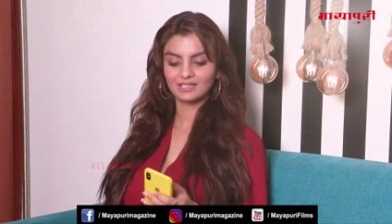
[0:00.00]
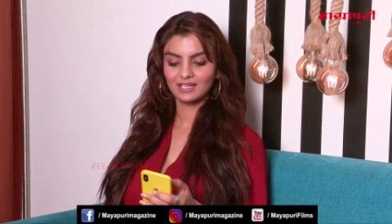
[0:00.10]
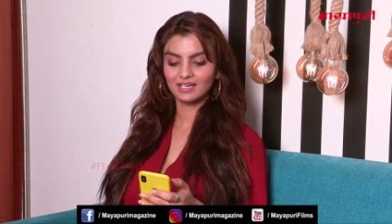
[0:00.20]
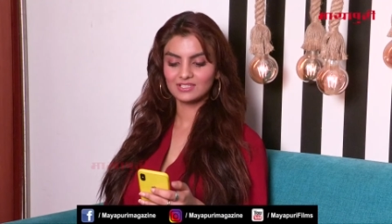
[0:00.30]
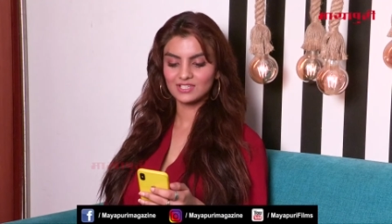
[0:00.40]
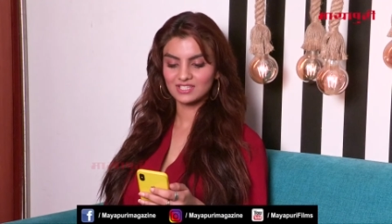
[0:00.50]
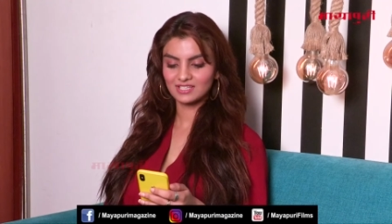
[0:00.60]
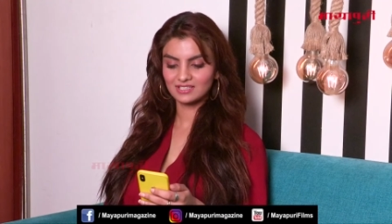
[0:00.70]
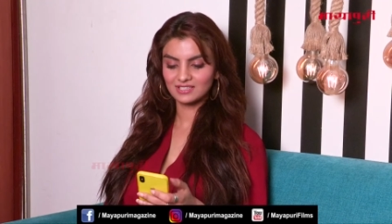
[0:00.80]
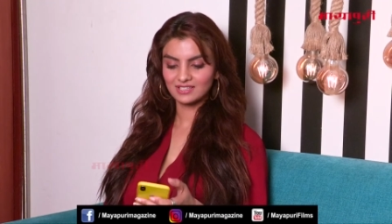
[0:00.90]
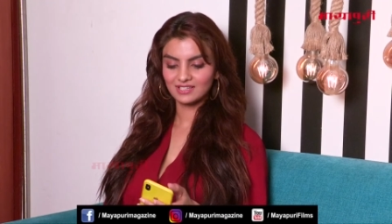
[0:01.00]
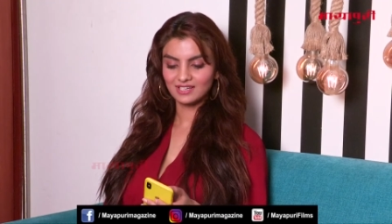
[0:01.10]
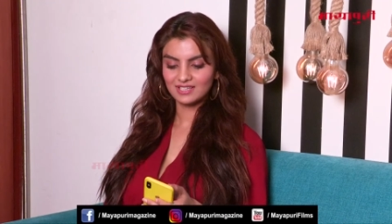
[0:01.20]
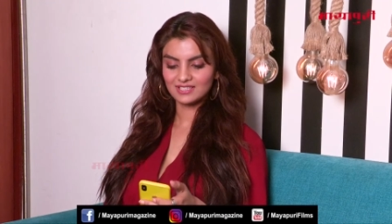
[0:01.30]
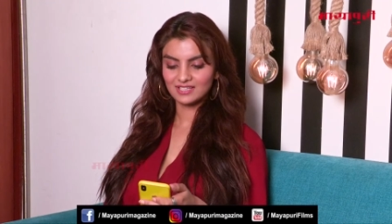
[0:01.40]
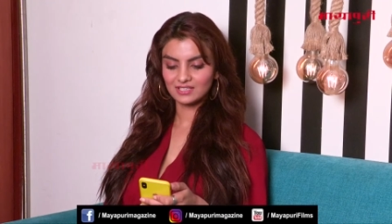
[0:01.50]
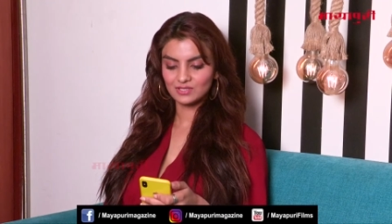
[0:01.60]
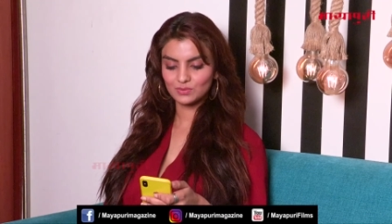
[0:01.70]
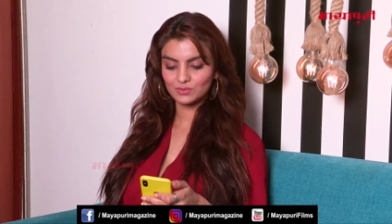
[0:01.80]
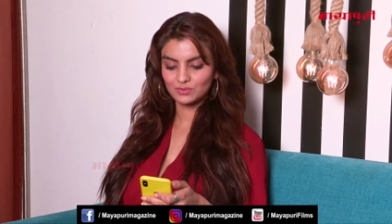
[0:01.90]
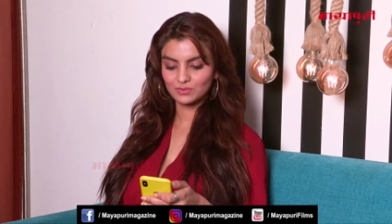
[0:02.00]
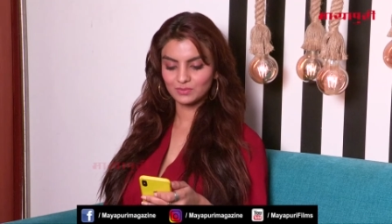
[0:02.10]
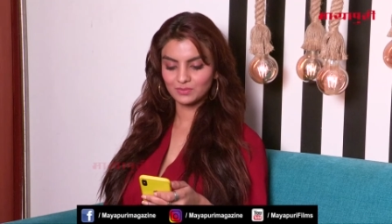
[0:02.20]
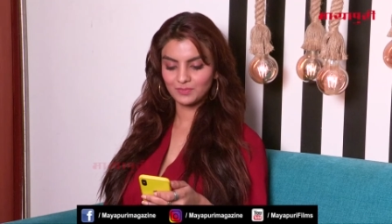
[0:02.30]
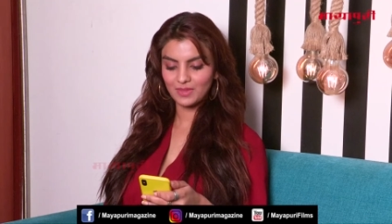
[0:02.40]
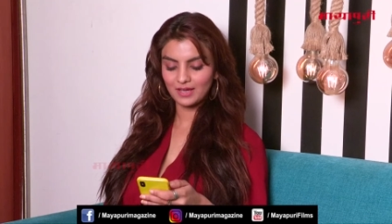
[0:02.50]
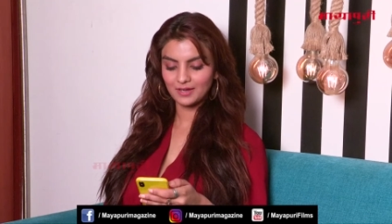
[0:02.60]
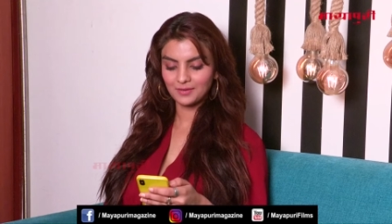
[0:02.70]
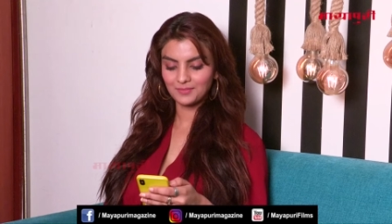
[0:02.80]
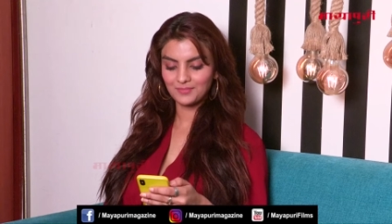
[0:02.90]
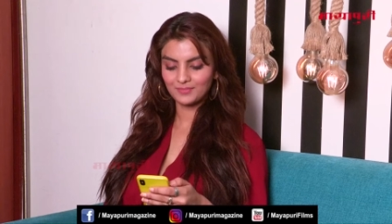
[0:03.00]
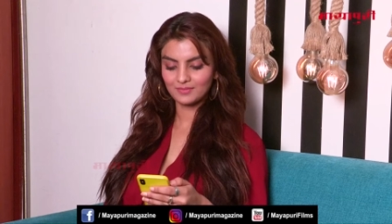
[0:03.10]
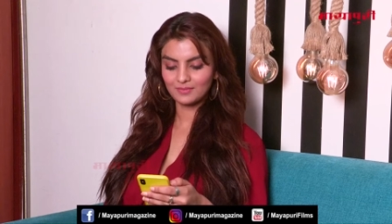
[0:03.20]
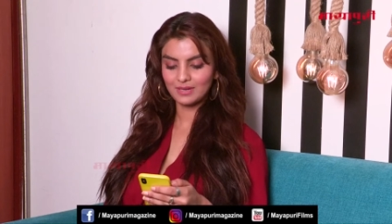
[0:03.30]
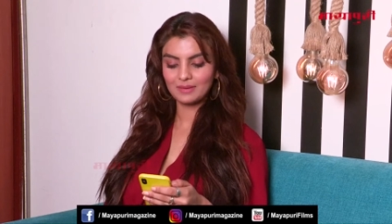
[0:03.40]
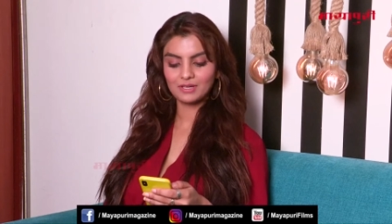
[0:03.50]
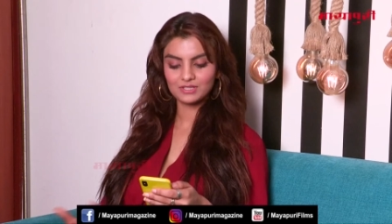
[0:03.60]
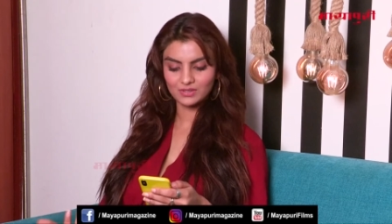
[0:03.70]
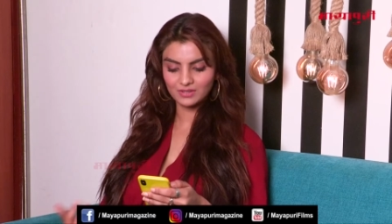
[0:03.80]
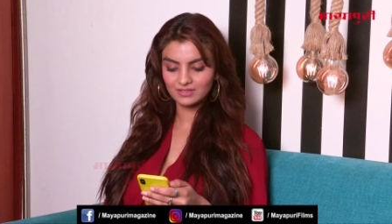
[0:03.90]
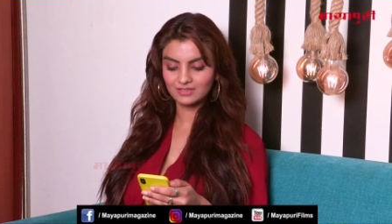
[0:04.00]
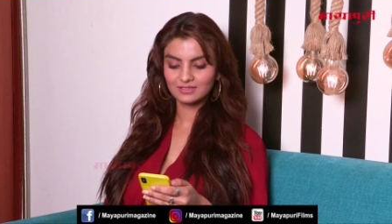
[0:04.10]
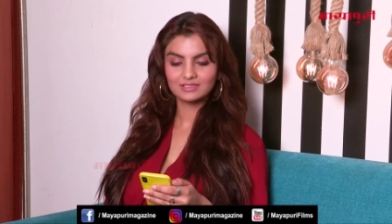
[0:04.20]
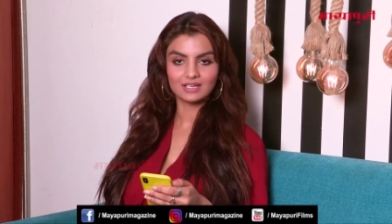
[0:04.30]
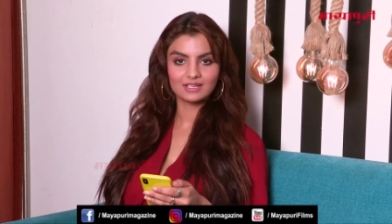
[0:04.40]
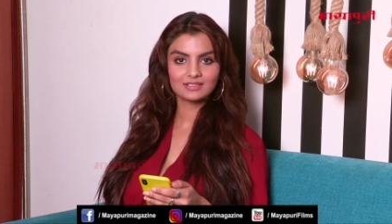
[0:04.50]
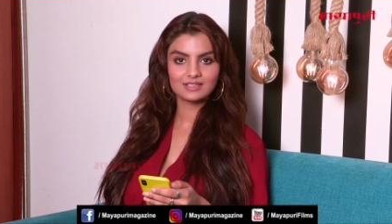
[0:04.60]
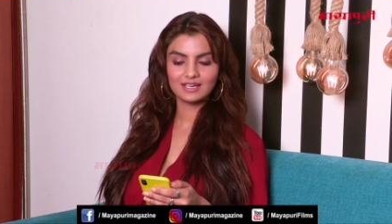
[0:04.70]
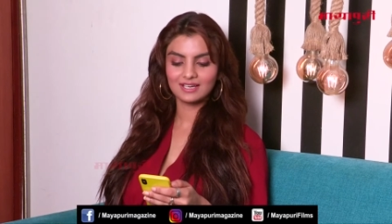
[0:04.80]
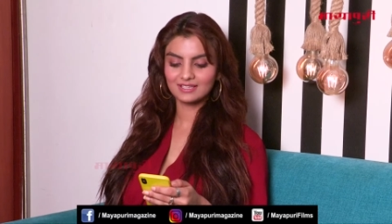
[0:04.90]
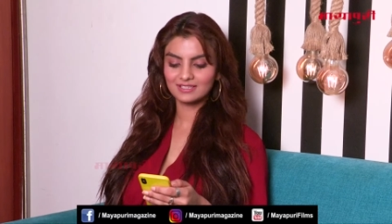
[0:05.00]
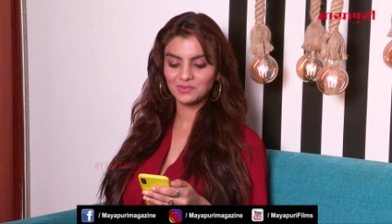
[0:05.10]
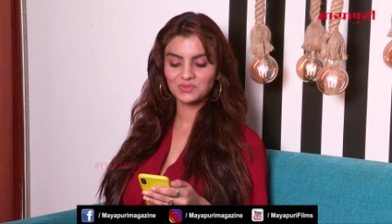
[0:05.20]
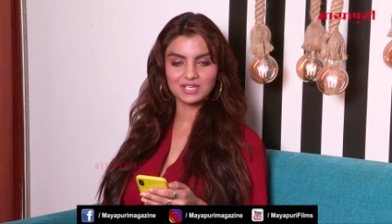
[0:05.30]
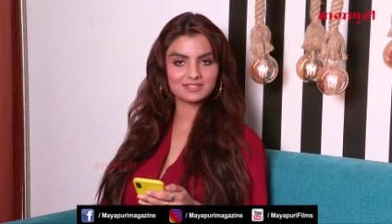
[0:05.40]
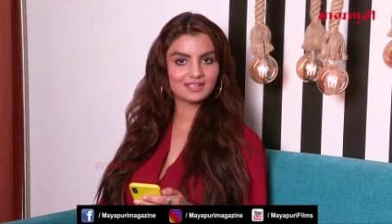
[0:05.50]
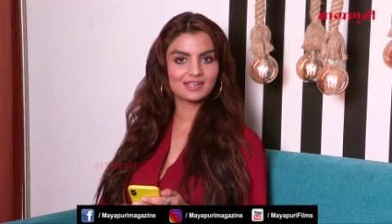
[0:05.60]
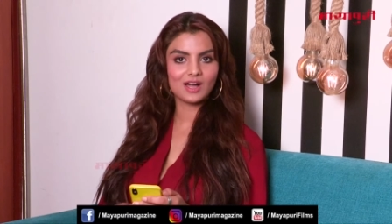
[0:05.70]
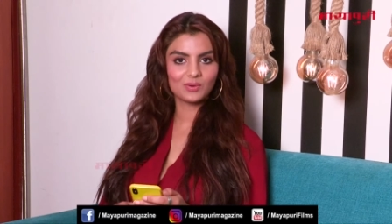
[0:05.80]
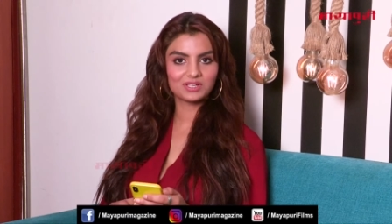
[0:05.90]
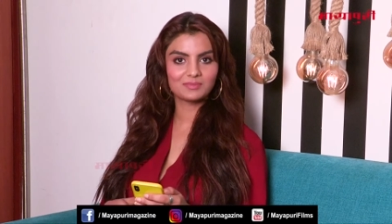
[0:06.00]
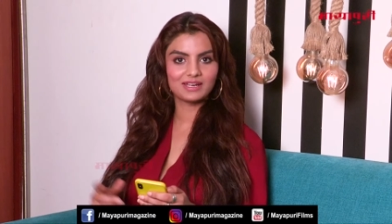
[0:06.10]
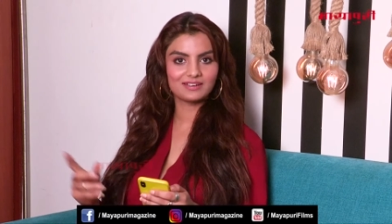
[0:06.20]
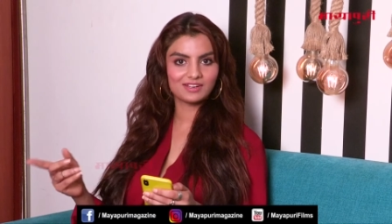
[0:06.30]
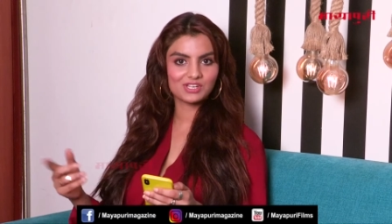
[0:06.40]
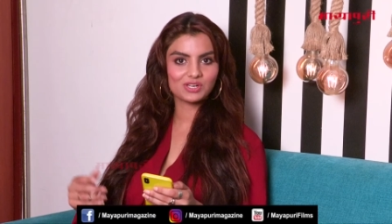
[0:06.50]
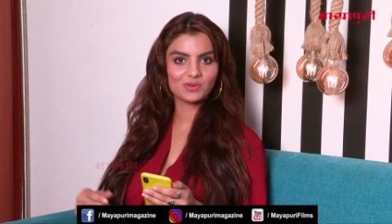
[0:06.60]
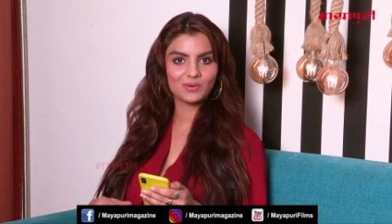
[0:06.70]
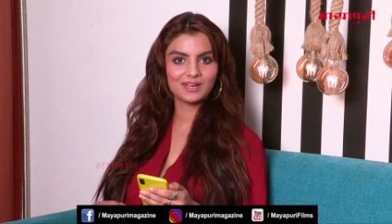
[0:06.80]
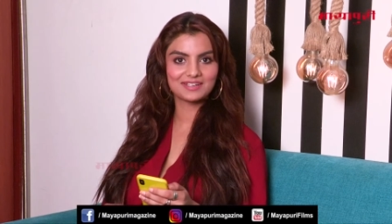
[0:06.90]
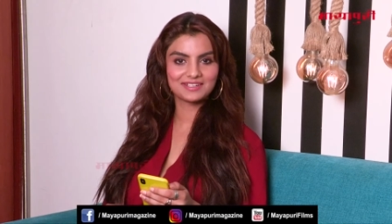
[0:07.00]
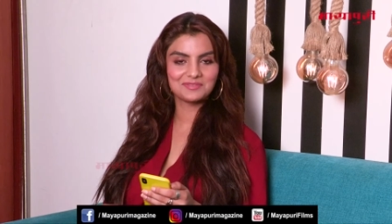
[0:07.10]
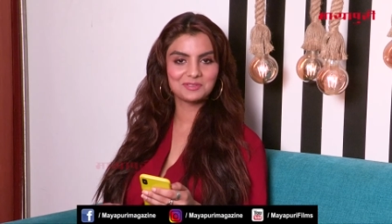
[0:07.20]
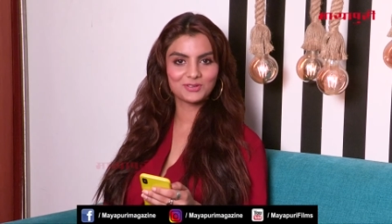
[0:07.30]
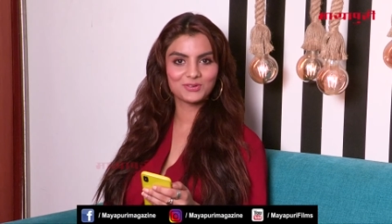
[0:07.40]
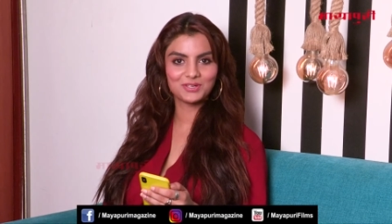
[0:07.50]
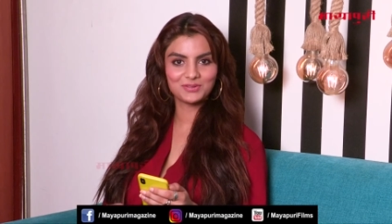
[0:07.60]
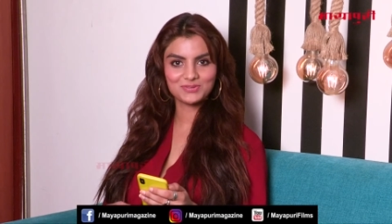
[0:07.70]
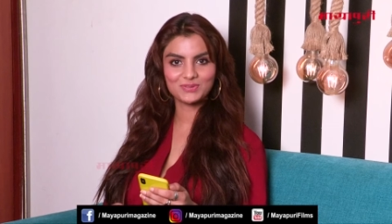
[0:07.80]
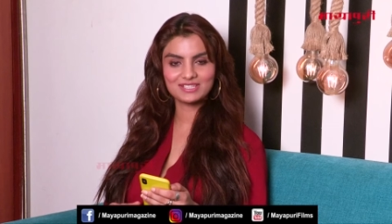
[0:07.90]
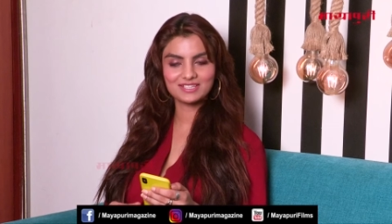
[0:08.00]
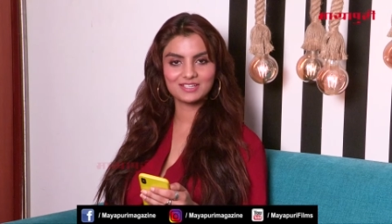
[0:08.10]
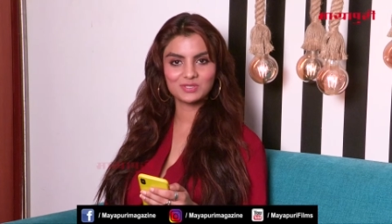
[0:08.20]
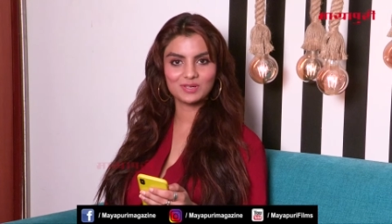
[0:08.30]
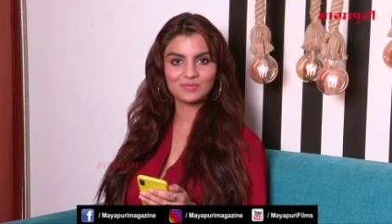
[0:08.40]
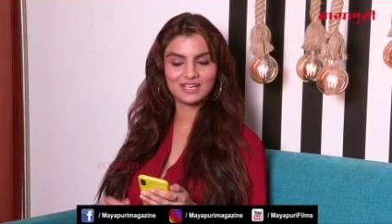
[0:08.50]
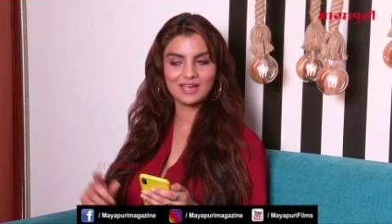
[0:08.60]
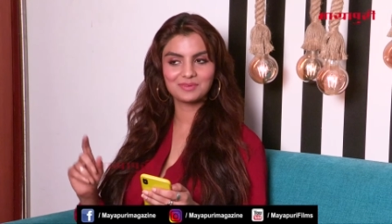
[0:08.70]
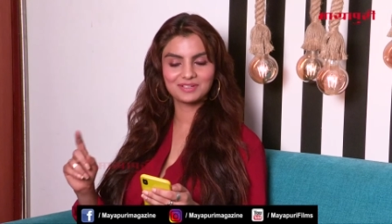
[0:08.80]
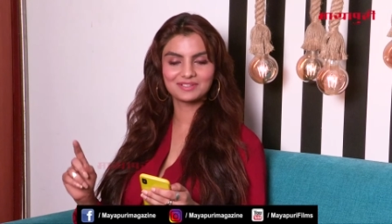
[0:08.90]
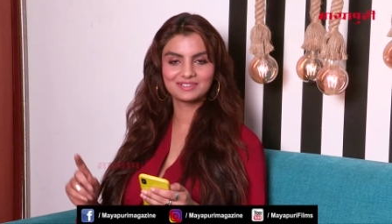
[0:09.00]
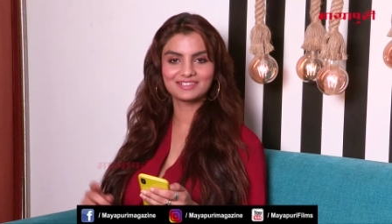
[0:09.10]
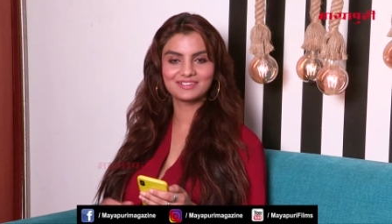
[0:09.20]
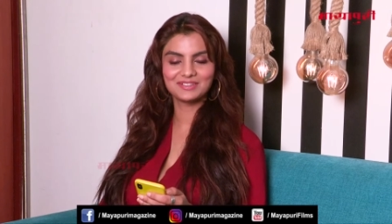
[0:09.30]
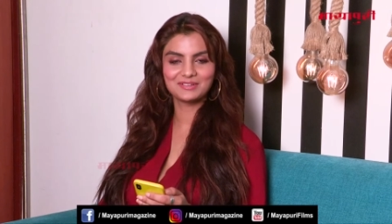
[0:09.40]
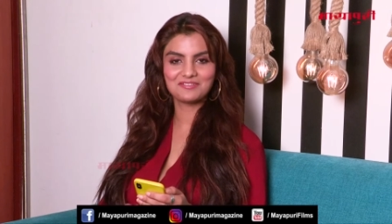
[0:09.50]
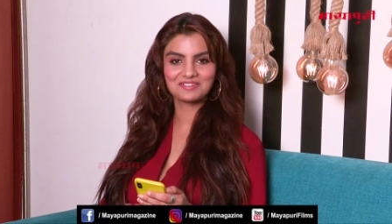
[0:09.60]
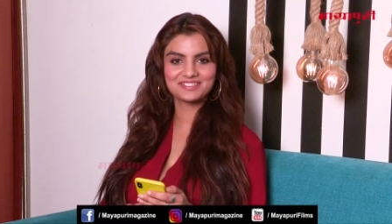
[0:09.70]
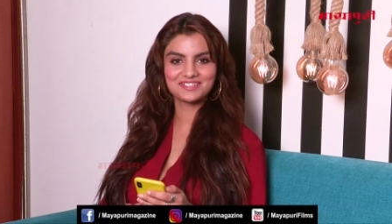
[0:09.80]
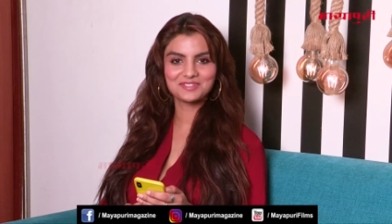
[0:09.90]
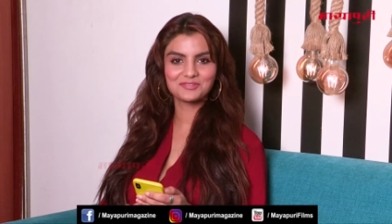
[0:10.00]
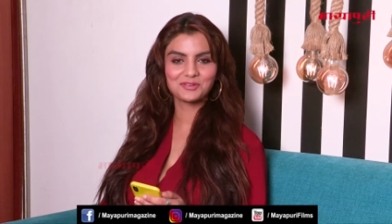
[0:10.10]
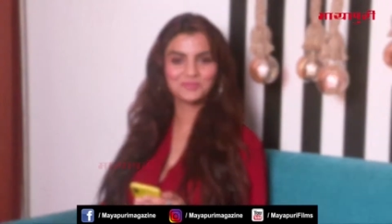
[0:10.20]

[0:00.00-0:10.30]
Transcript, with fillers: Yeah, I just did. I sent it to uh, my mentor, Karan, and he was asking how did my narration go and give me the good news. So I sent it to him that I'm going to call you after this interview.